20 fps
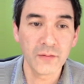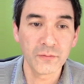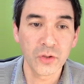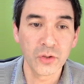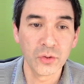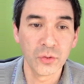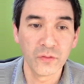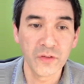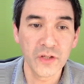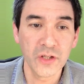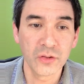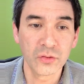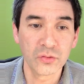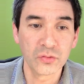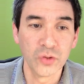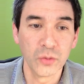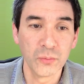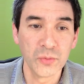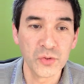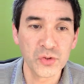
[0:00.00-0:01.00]
got over here
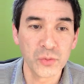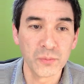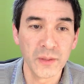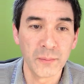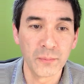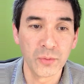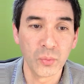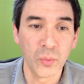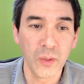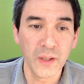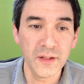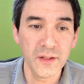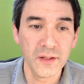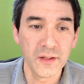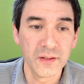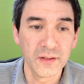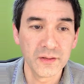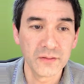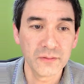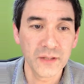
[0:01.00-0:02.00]
chromosome number one,
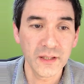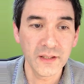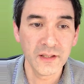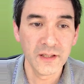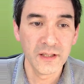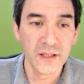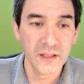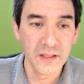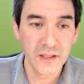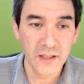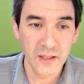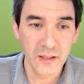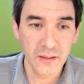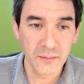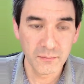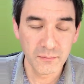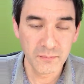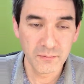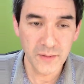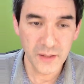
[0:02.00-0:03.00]
right?
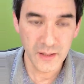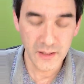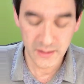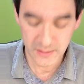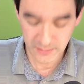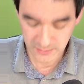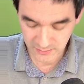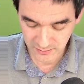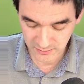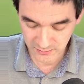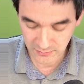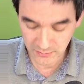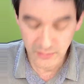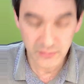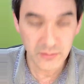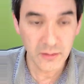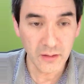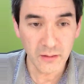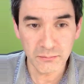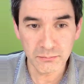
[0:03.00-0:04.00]
Um, and uh,
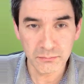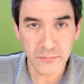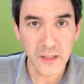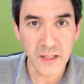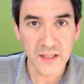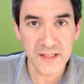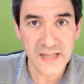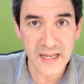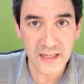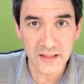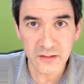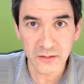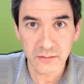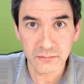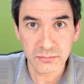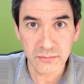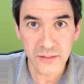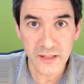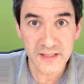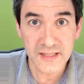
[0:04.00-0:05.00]
the, the, exact
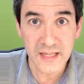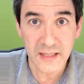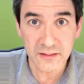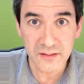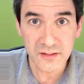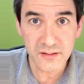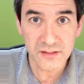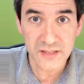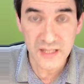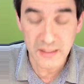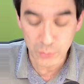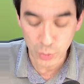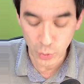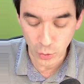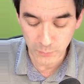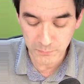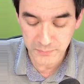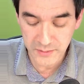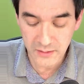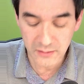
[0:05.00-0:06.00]
exact same
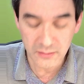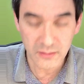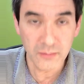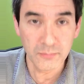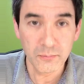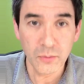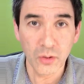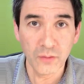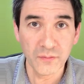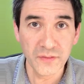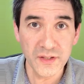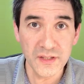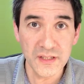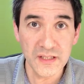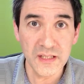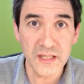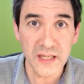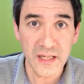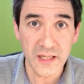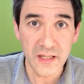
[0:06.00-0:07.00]
copy um, of the
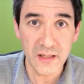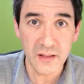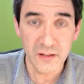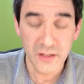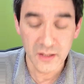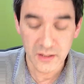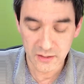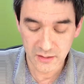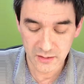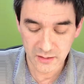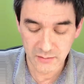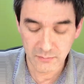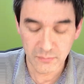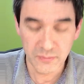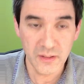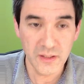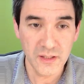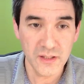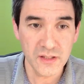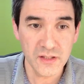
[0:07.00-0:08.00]
DNA um,
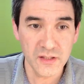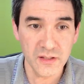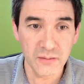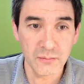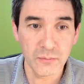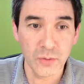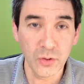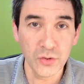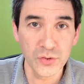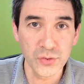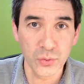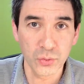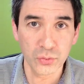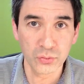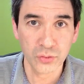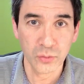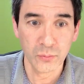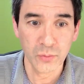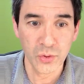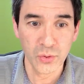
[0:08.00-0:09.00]
is um, also
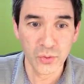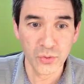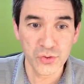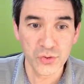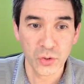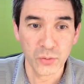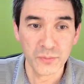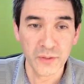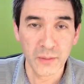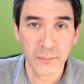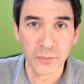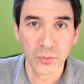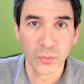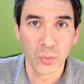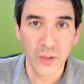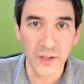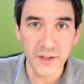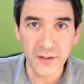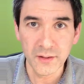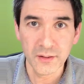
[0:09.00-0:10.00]
chromosome number
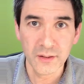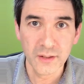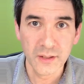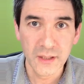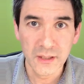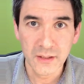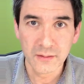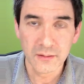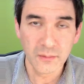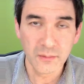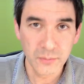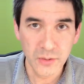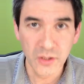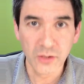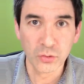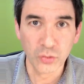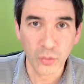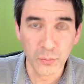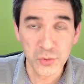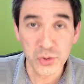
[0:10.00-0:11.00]
one the
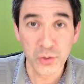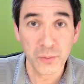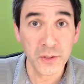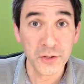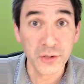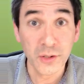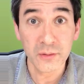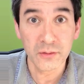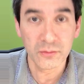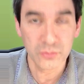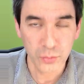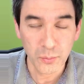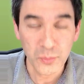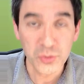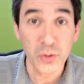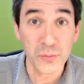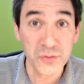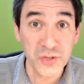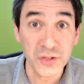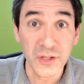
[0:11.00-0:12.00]
chromosome
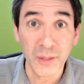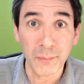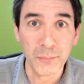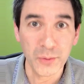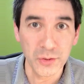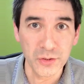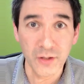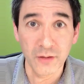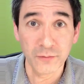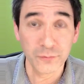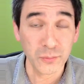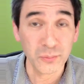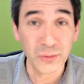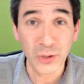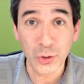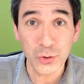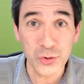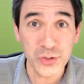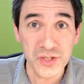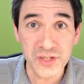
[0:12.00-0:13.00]
chromosomes are numbered uh, from
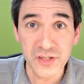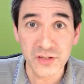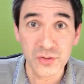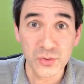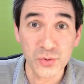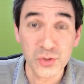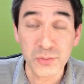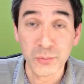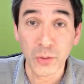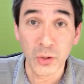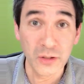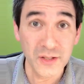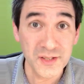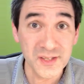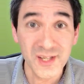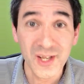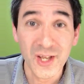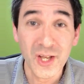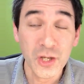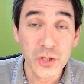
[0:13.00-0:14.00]
largest to smallest.
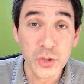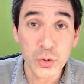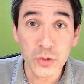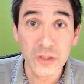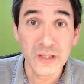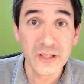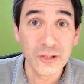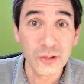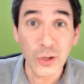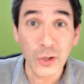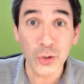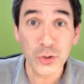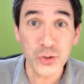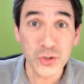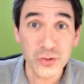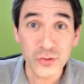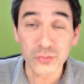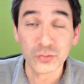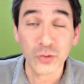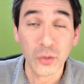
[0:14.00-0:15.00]
Usually, the
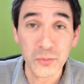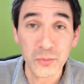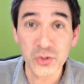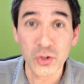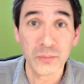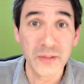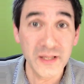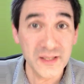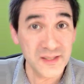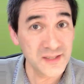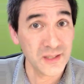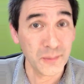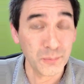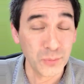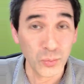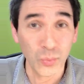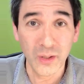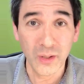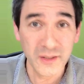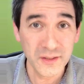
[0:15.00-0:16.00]
largest chromosome gets number
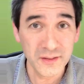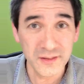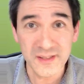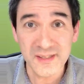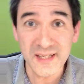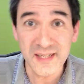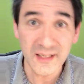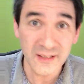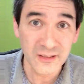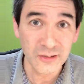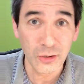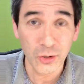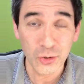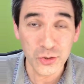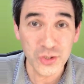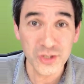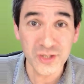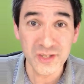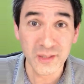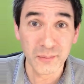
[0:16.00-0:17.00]
one, the second
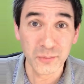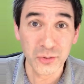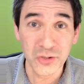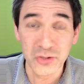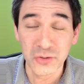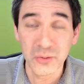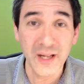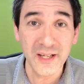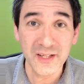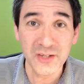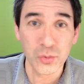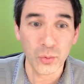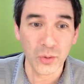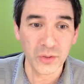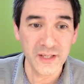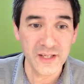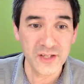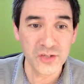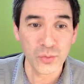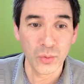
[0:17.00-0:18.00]
largest number two, and so on
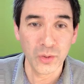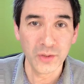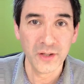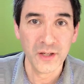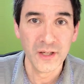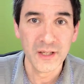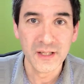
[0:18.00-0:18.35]
and so on.